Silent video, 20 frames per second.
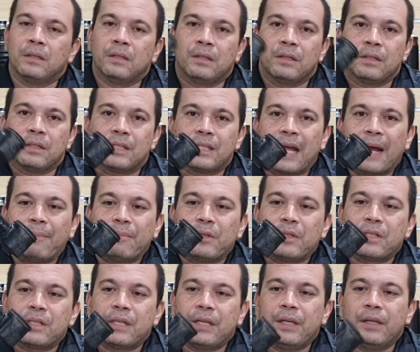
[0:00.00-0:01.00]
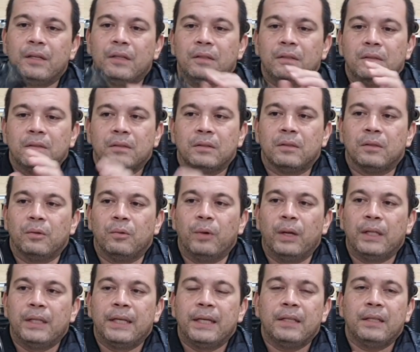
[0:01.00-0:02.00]
stamped steel
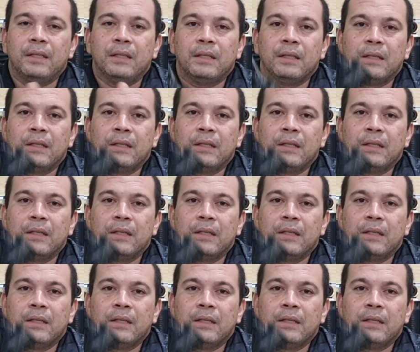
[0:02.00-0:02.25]
welded.